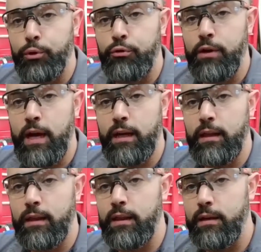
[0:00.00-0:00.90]

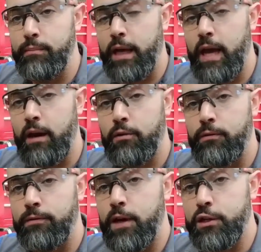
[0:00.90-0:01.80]
create the mechanical
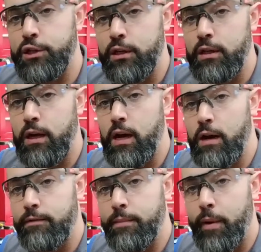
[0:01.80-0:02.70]
function
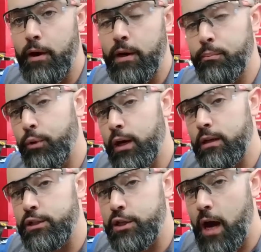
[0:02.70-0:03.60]
of the parking
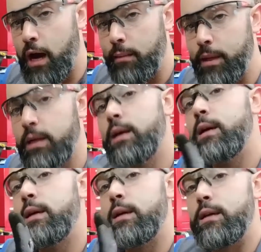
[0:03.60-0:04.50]
brake job
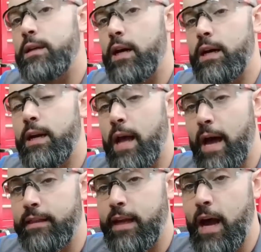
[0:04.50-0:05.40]
done
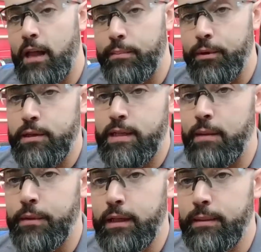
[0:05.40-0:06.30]
at the caliper
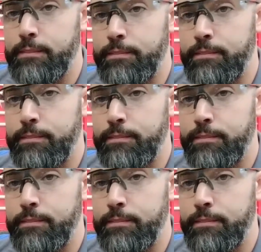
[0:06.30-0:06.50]
assembly.